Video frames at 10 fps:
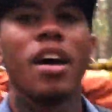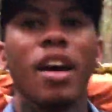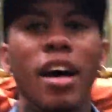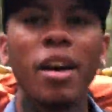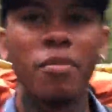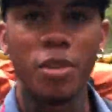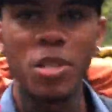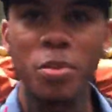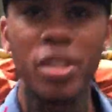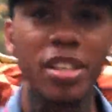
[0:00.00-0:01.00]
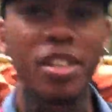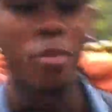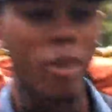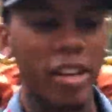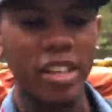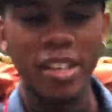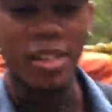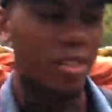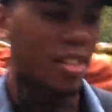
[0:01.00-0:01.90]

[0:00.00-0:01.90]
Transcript: It feels pretty good wearing a kilt.